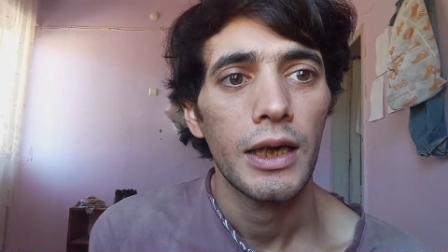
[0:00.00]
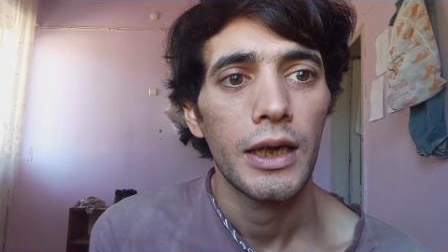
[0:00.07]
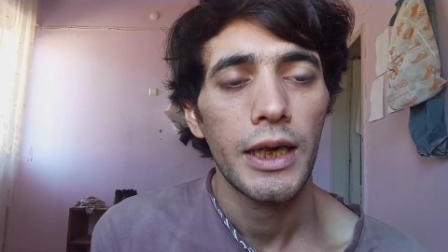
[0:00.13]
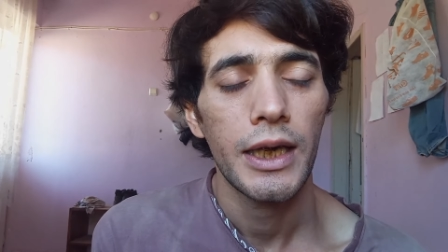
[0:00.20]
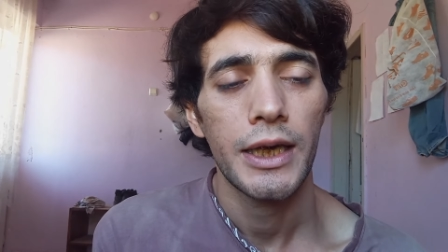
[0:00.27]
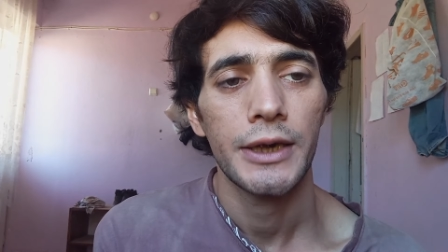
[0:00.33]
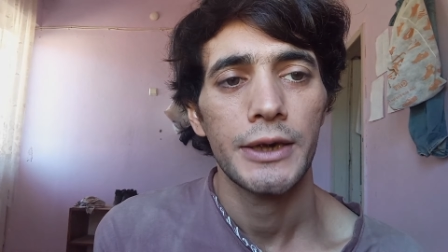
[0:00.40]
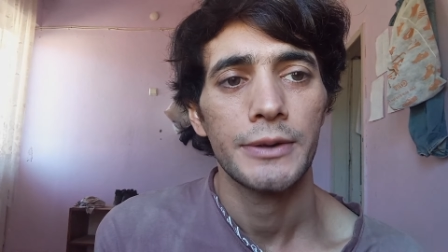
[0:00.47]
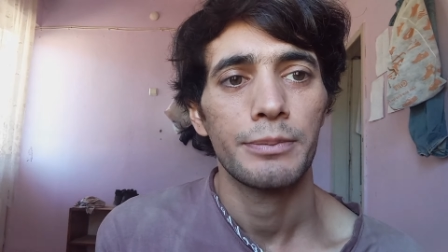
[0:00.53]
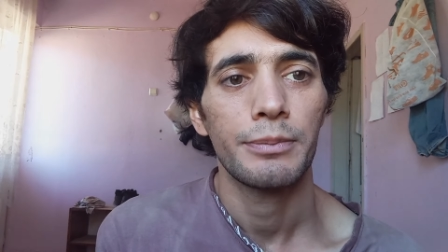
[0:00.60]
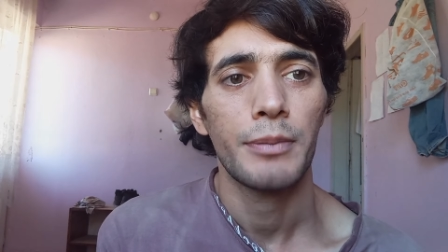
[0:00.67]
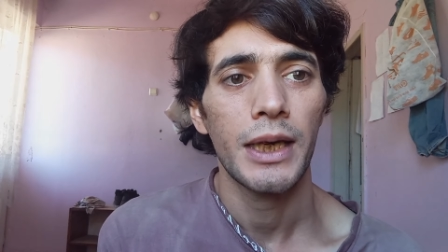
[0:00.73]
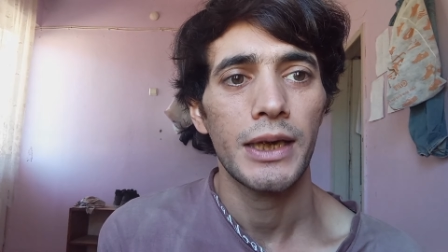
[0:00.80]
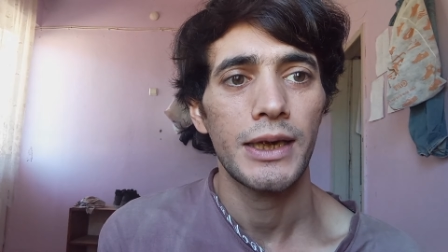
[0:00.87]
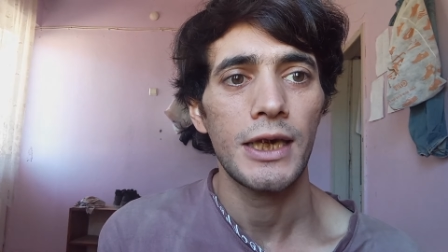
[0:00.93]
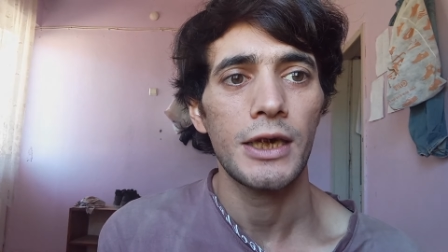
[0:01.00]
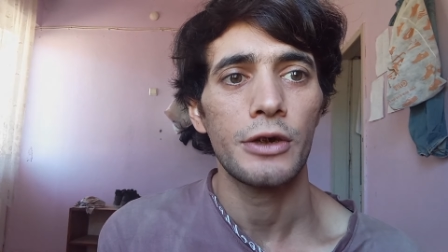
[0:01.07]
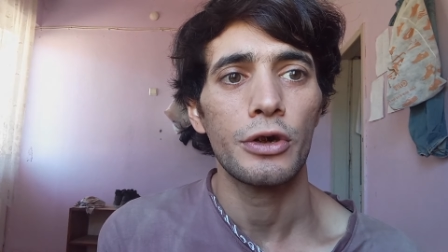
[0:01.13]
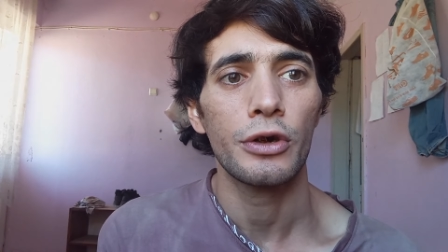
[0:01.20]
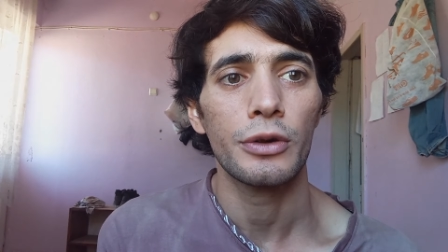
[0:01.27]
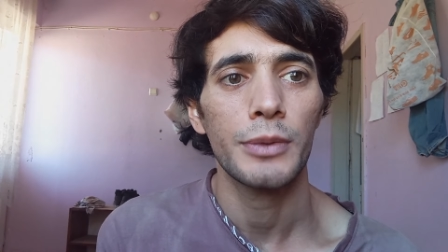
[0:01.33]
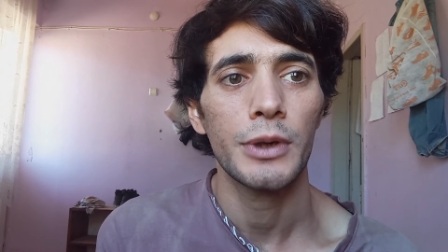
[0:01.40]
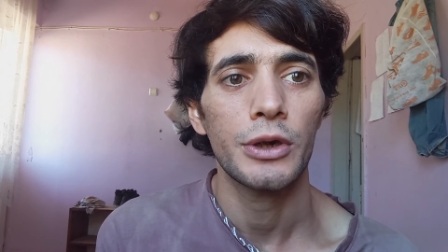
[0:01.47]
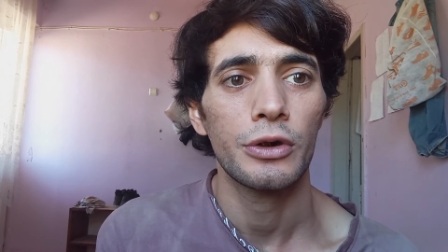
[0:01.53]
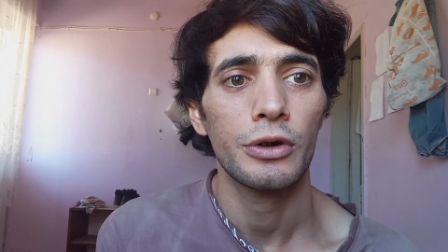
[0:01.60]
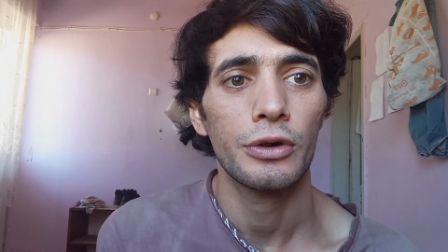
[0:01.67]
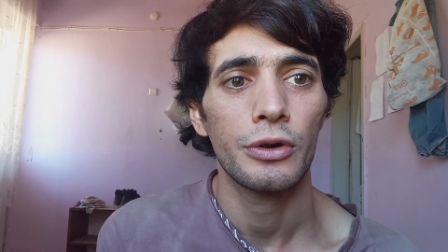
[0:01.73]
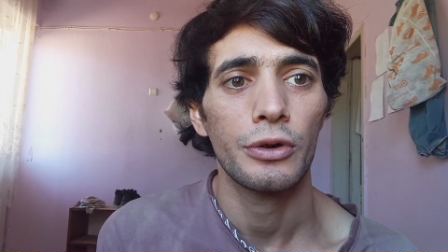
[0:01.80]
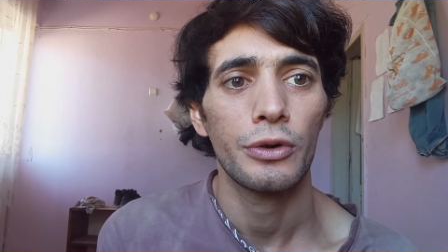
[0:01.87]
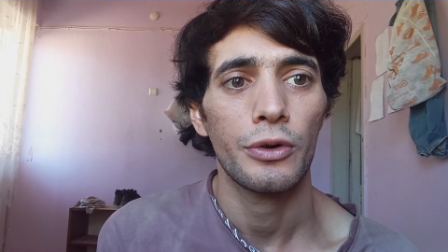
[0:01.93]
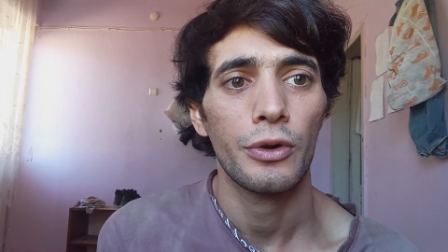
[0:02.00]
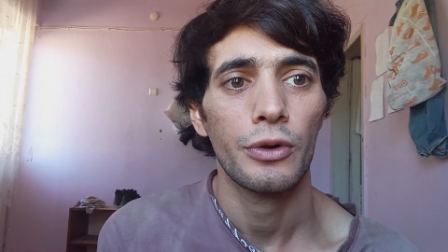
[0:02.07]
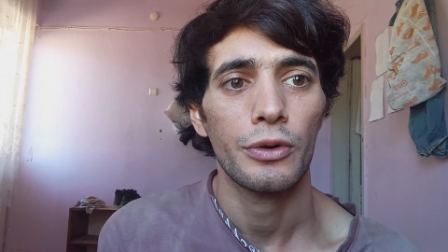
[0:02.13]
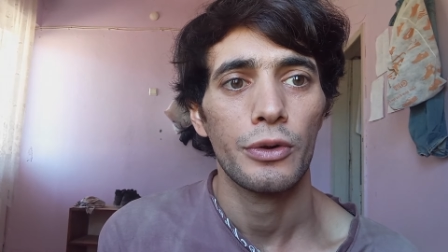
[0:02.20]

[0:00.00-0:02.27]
And my dad took me to